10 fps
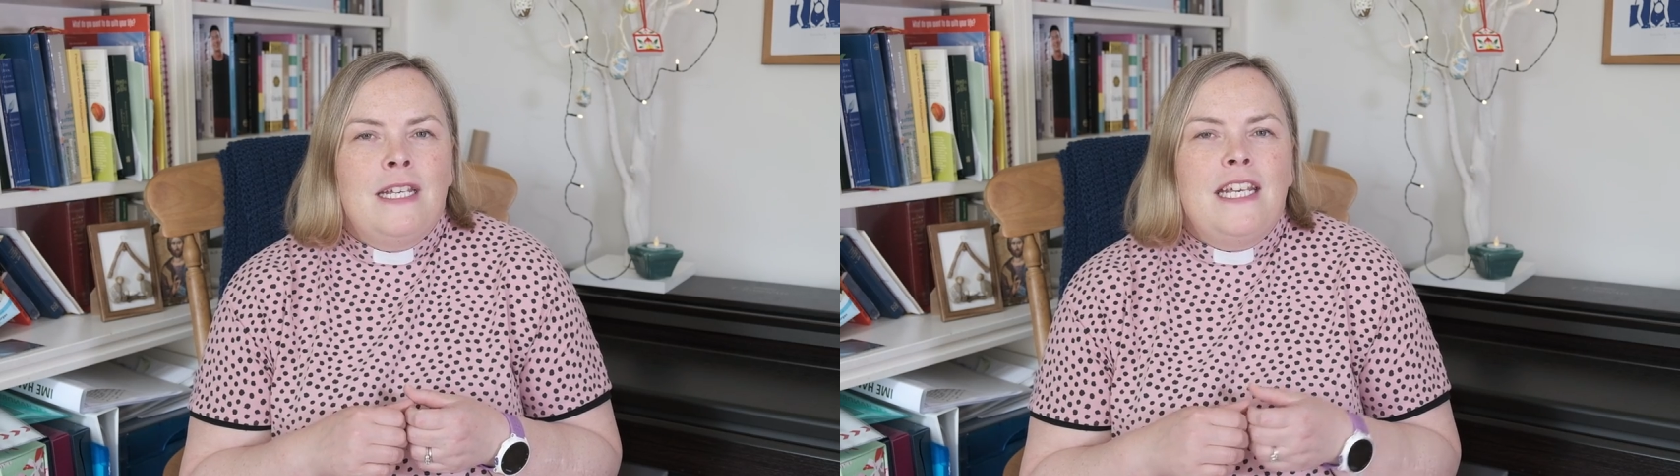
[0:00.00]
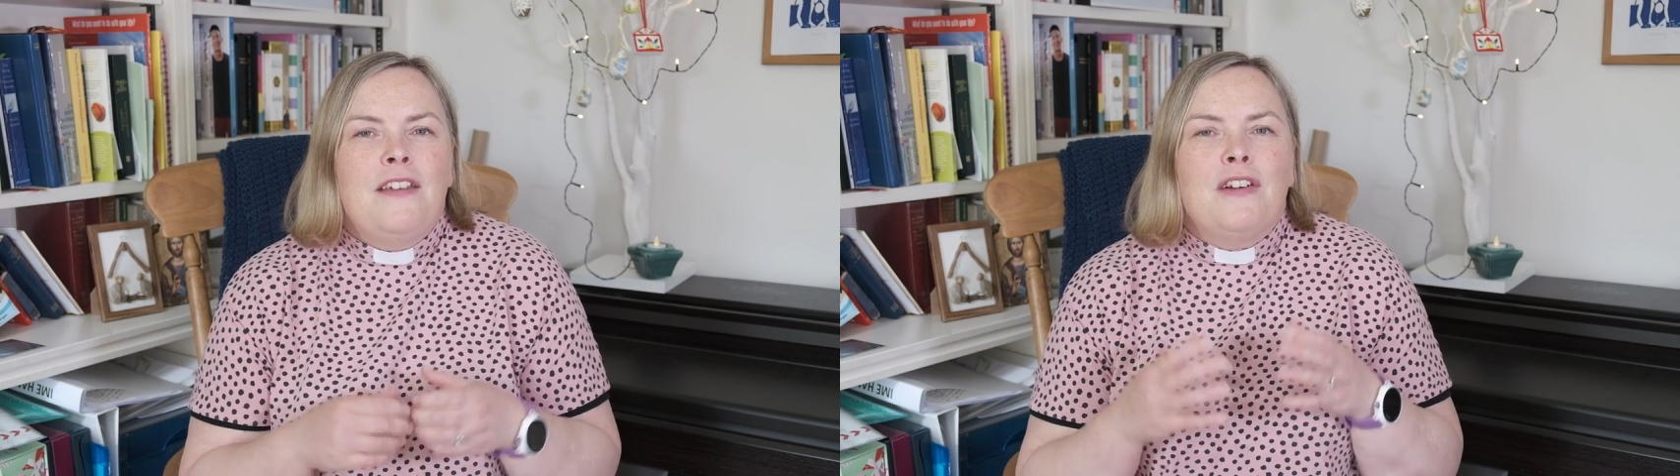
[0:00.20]

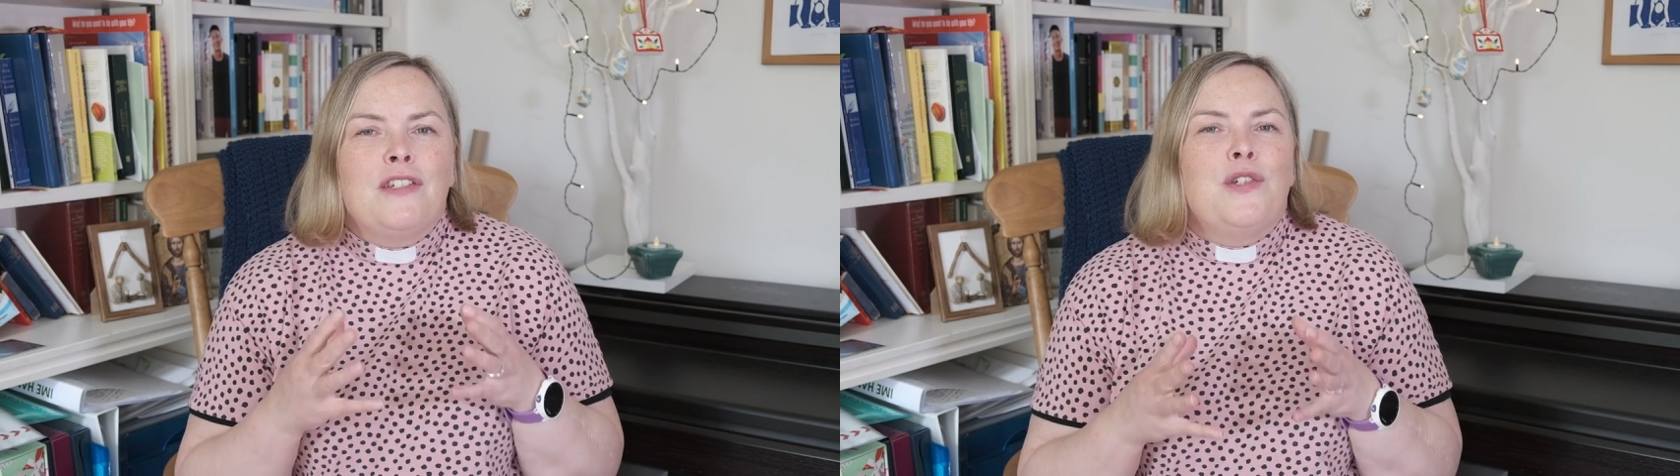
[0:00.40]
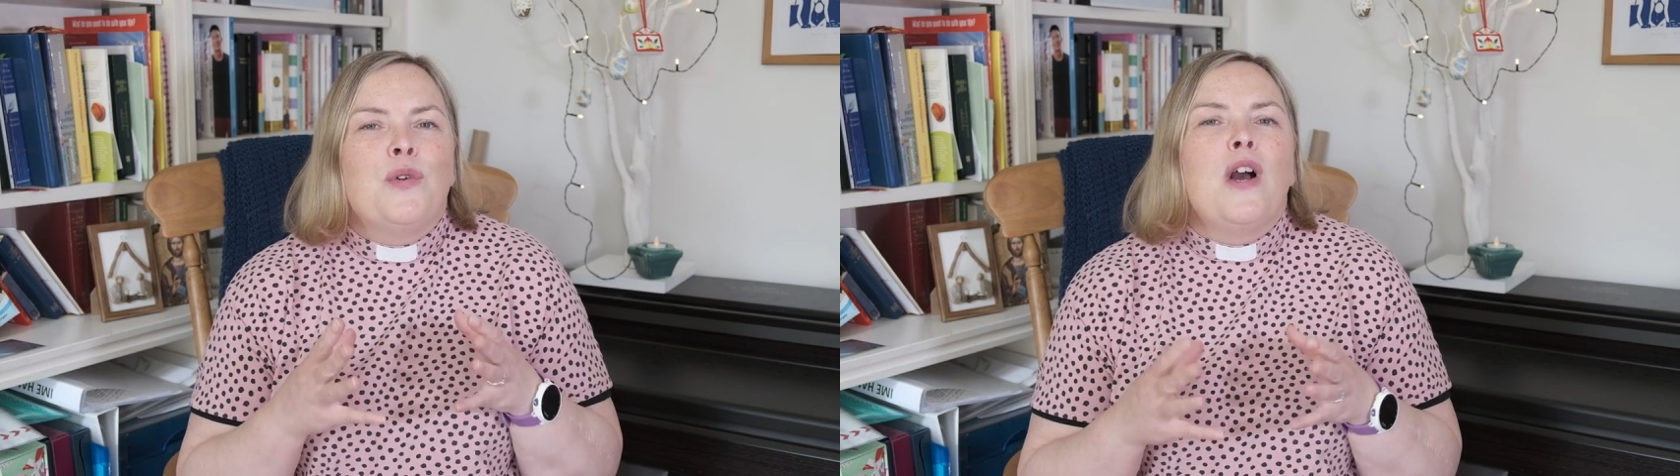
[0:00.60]
Give
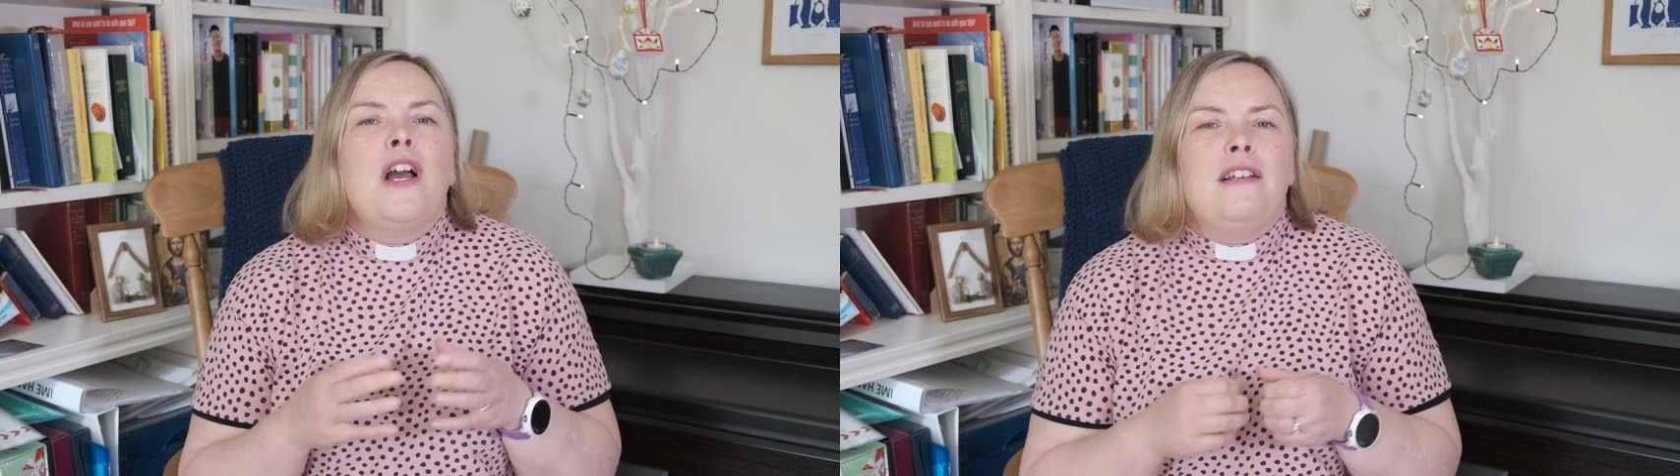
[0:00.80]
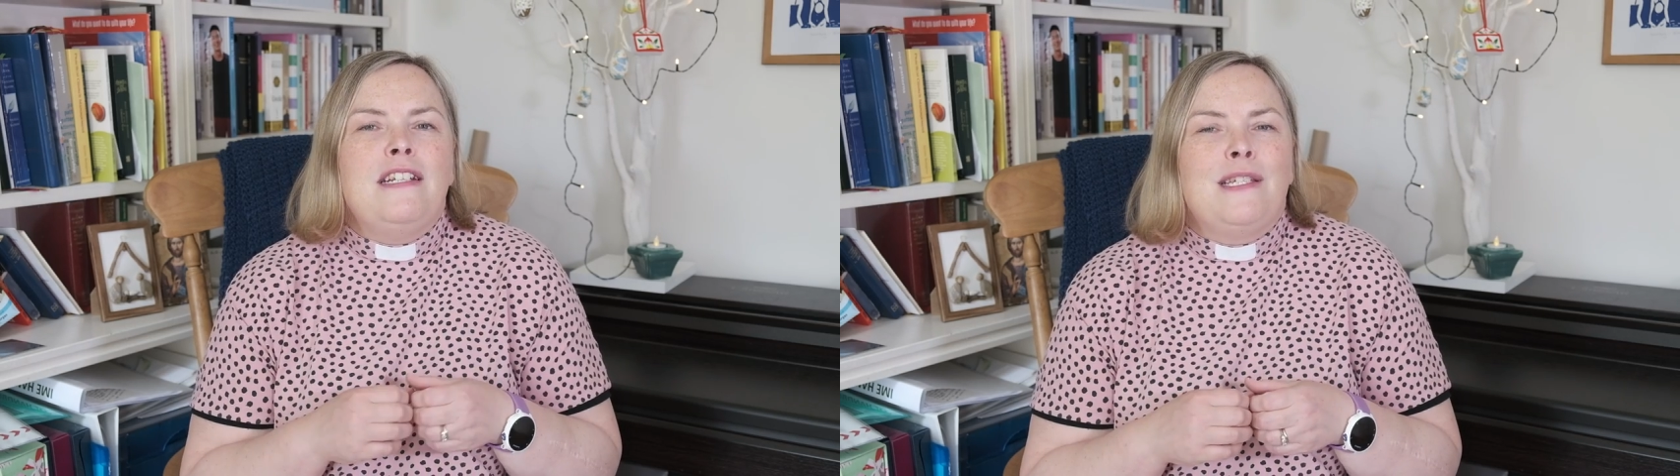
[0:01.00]
us your
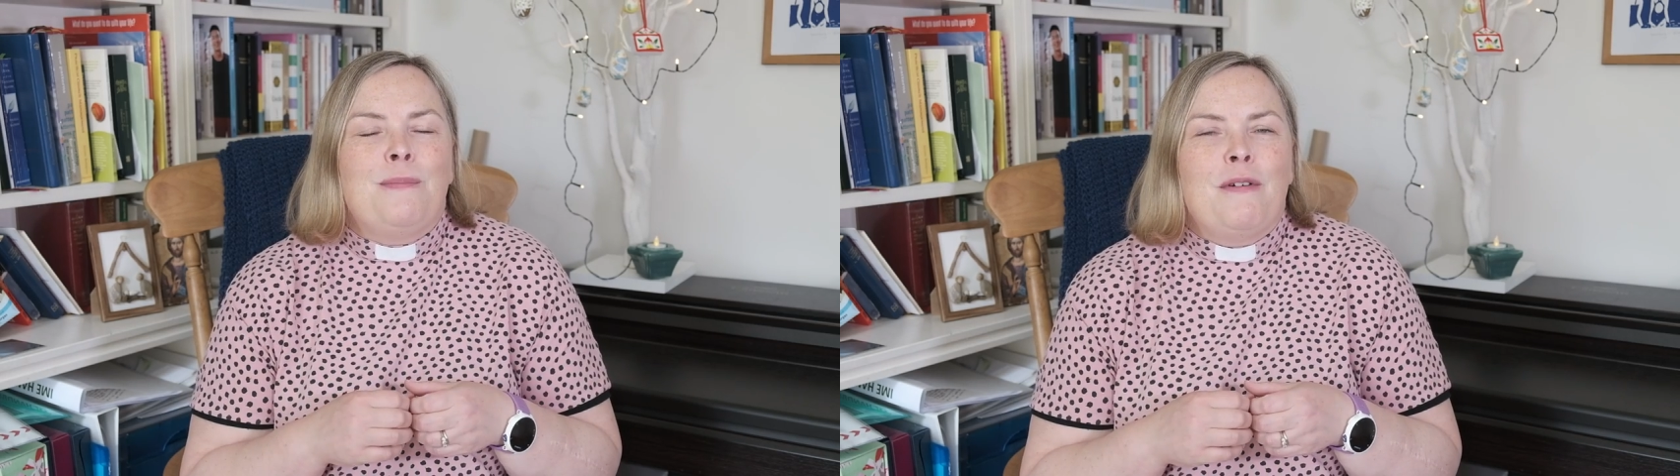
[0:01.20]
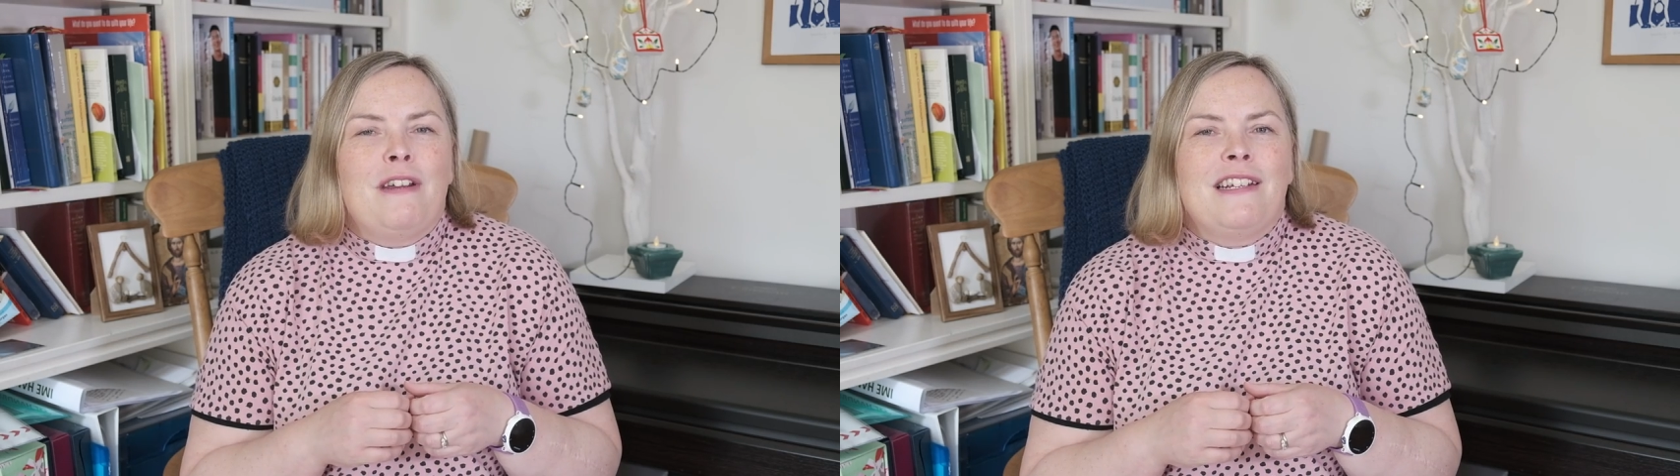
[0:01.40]
Holy
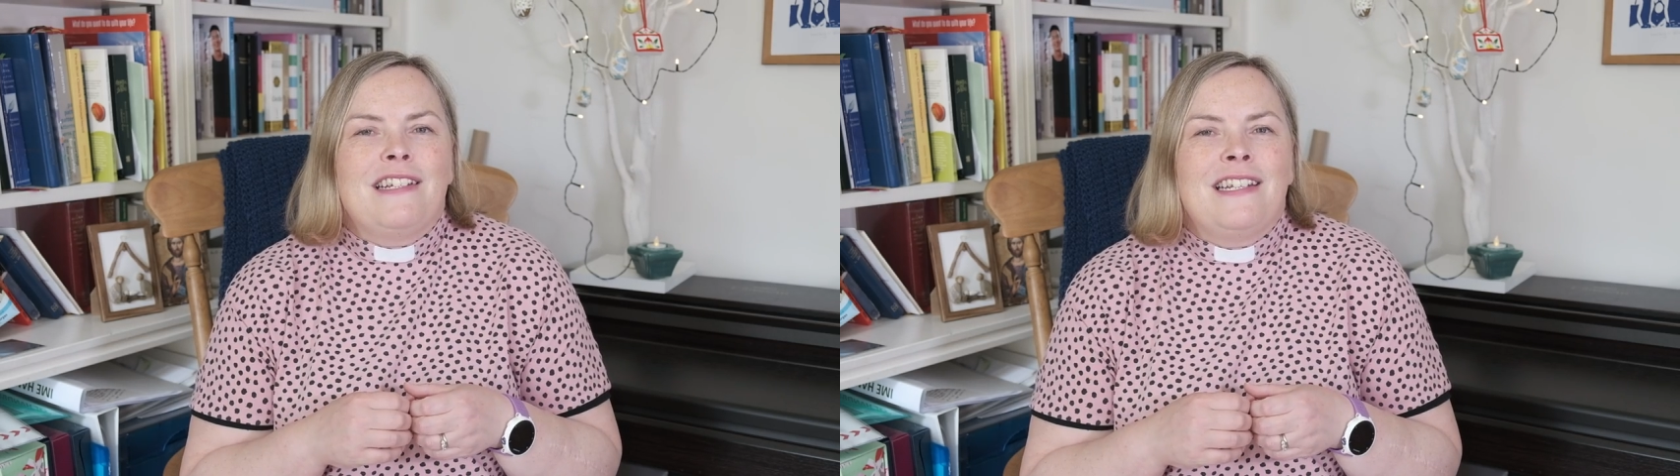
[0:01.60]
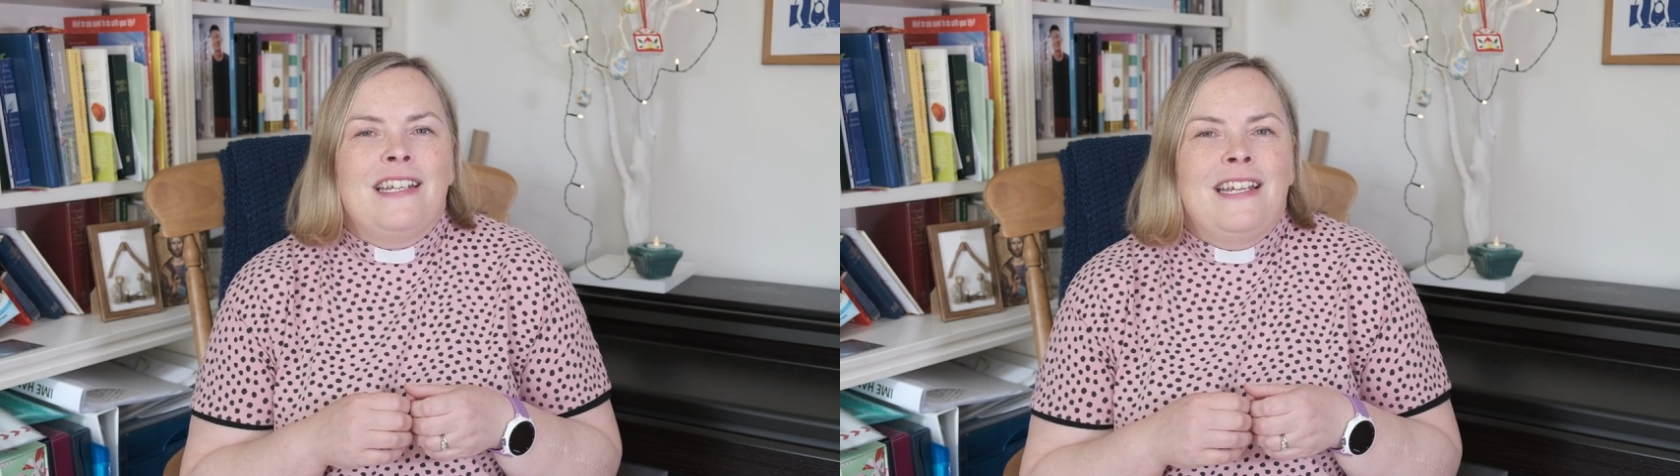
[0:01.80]
Spirit